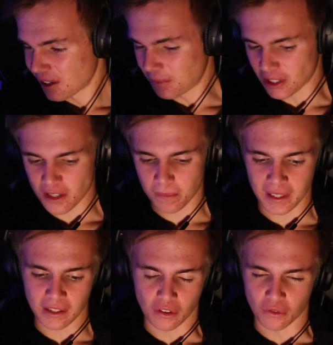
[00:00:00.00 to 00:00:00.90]
But just
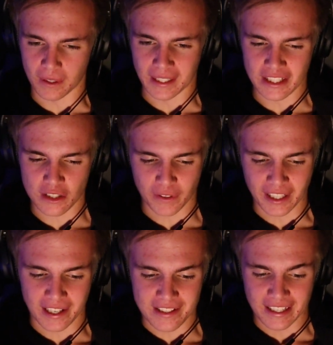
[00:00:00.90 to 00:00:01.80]
be, just
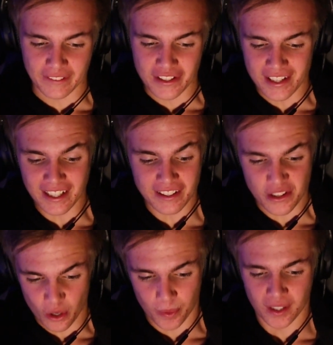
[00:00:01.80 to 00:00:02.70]
realize that if you say anything
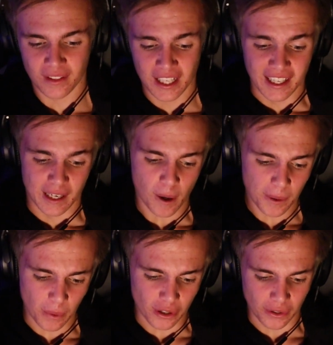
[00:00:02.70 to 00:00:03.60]
stupid, it
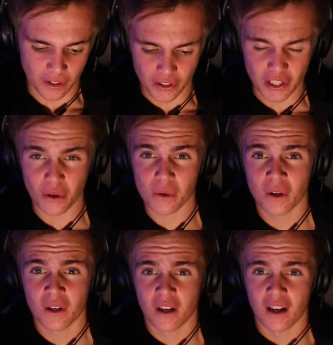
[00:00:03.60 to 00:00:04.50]
probably won't go in the video.
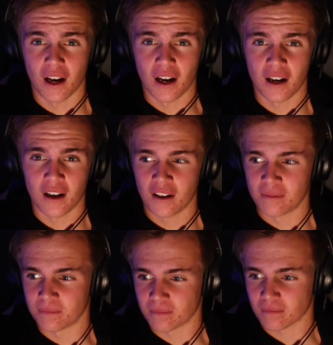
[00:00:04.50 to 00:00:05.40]

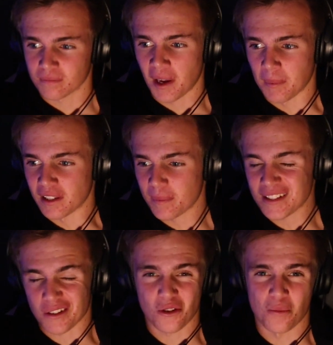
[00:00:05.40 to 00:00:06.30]
Um, maybe, it
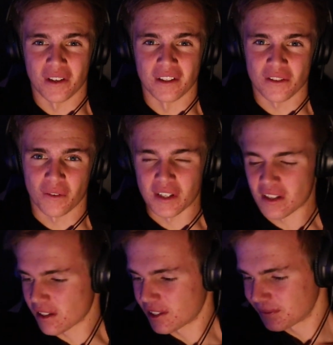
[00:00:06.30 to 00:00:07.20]
depends how stupid it is,
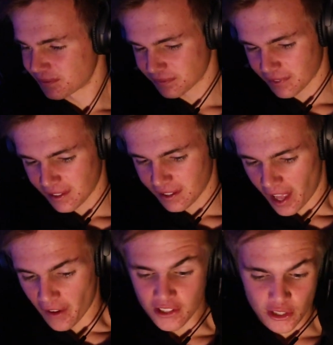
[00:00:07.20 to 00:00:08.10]
obviously.
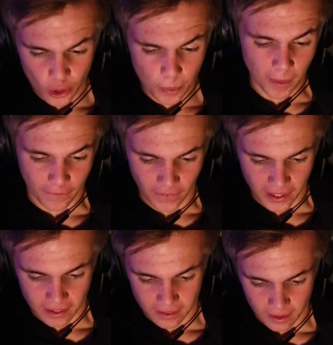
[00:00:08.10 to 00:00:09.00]
If it's stupid but
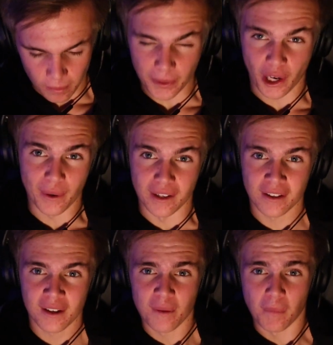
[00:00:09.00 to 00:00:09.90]
funny, it'll probably go in.
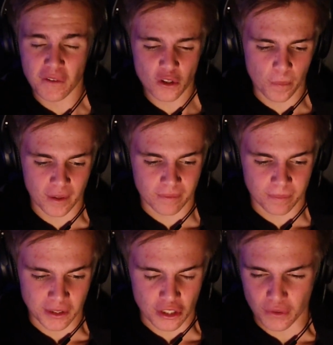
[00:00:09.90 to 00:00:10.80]
But if it's stupid,
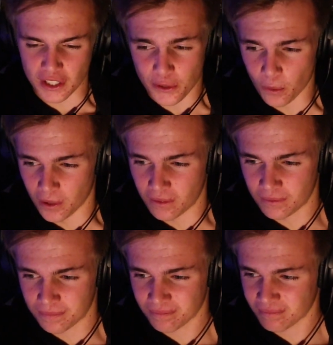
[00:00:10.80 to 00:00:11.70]
but just really stupid,
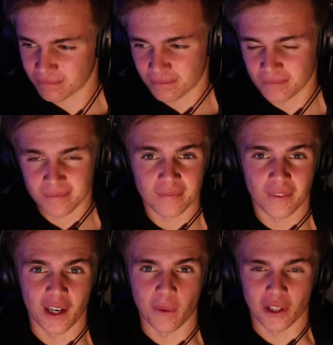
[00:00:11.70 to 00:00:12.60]

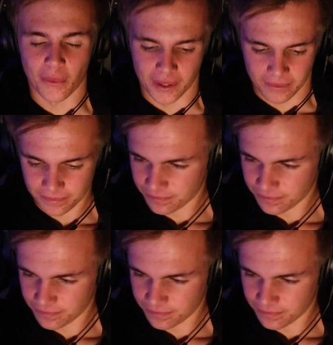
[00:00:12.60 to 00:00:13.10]
then it won't go in.